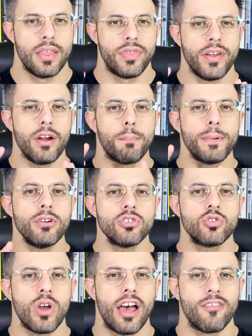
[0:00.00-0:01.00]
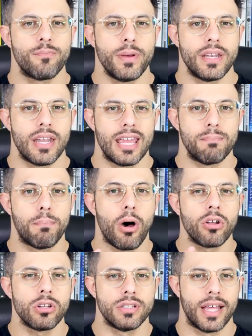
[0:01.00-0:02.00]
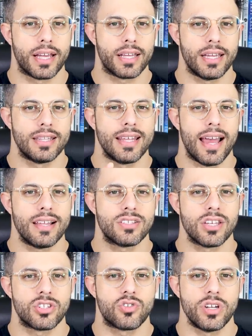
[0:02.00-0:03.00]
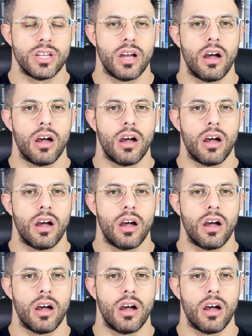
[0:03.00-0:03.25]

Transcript: There appears to have been a bottleneck in the ancestry